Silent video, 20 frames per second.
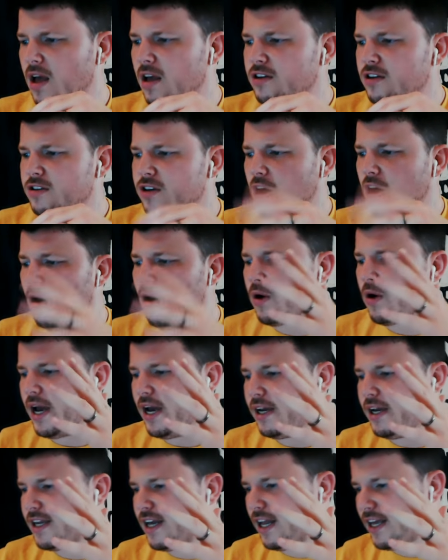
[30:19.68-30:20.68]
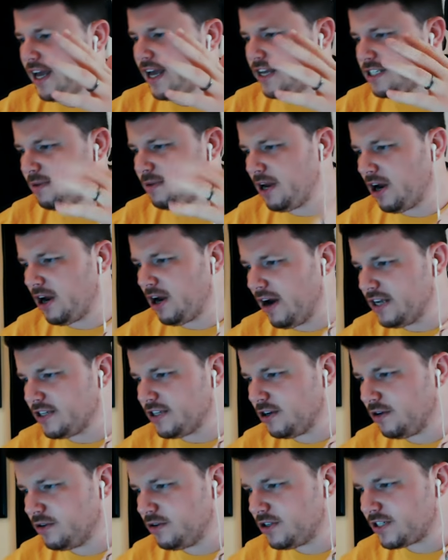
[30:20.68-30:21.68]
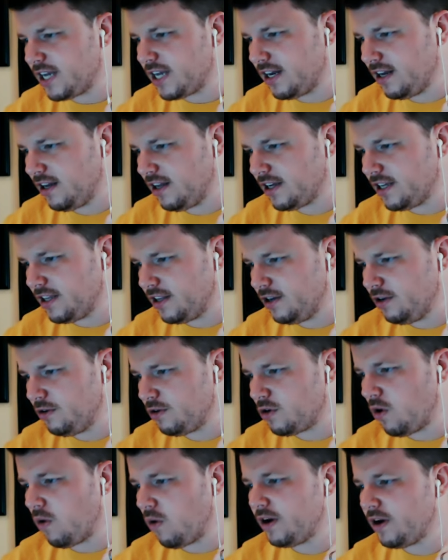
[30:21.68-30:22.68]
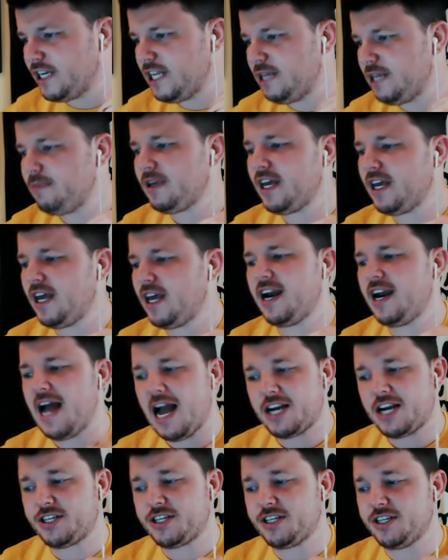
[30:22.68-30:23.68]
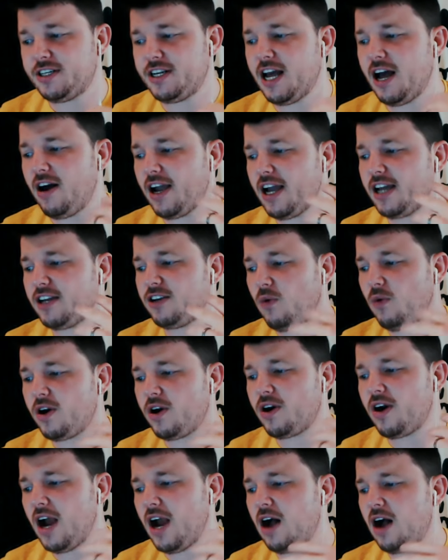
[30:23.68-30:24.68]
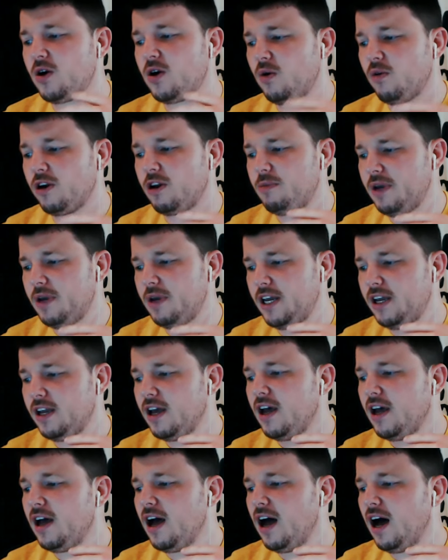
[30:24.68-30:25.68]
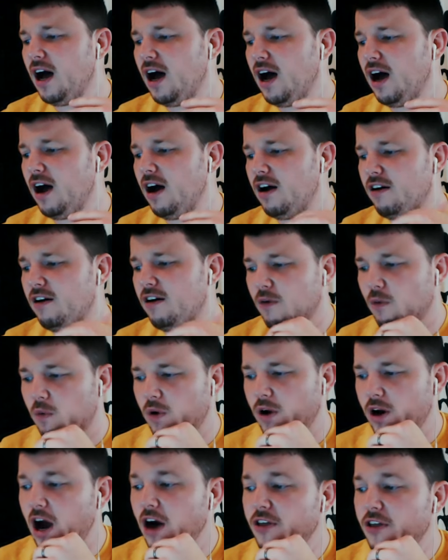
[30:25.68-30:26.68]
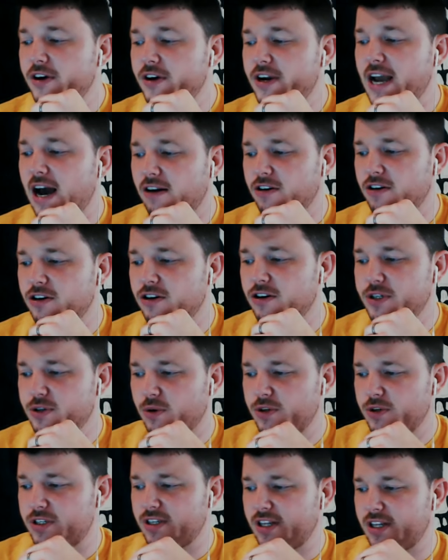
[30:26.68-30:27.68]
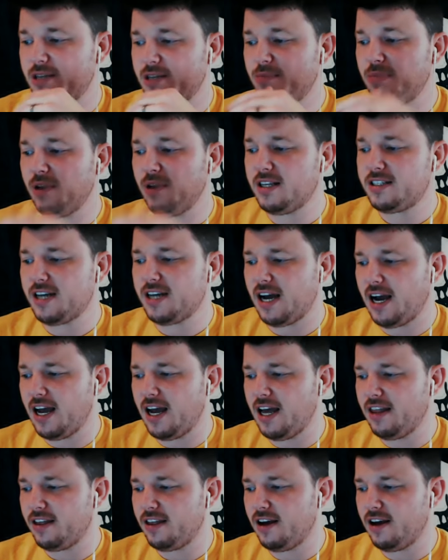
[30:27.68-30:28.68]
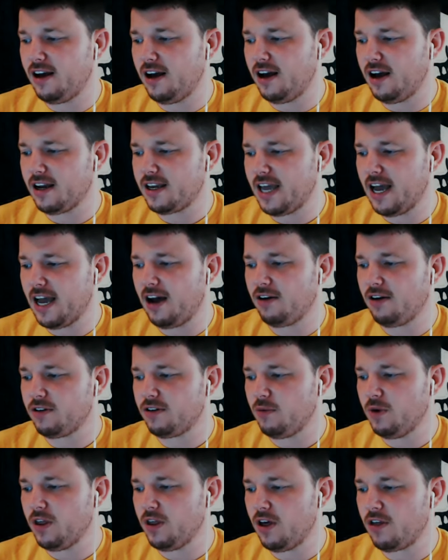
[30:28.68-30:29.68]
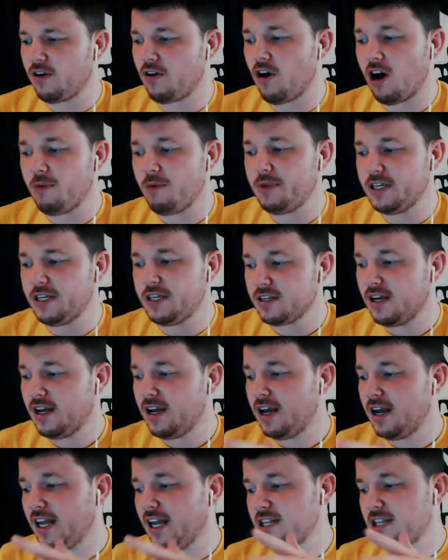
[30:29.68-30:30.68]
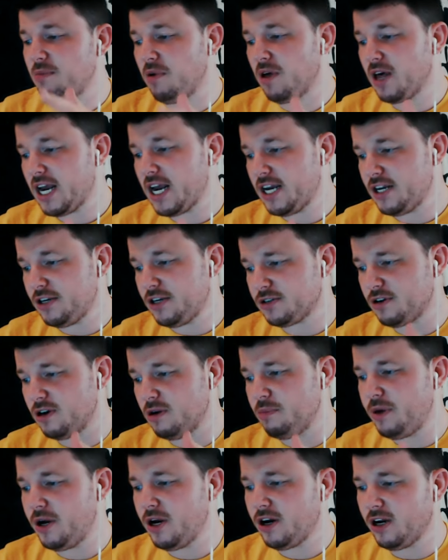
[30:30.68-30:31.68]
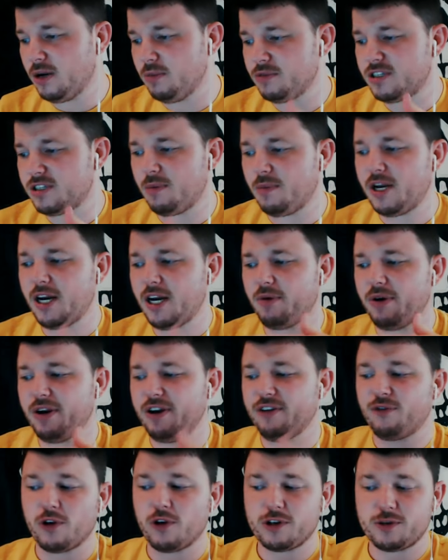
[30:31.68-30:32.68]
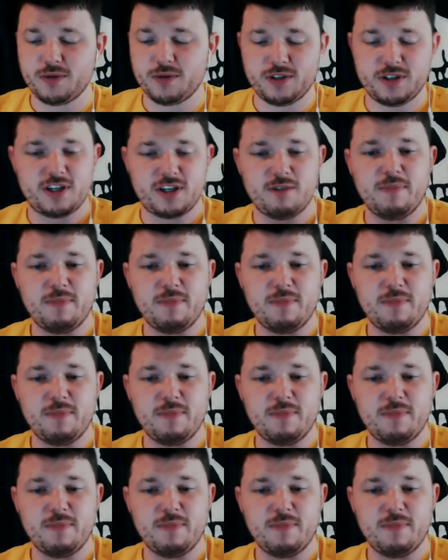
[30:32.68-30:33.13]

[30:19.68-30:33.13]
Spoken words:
So, okay, Kelly K's coming out. All right, so just got to look at the new Khorne Demonkin in action. Now I got to wonder how cool would it be what other counters resources like the Blood Tithe count with other armies, like the Blood Angels or Imperium summoning reinforcements and stuff.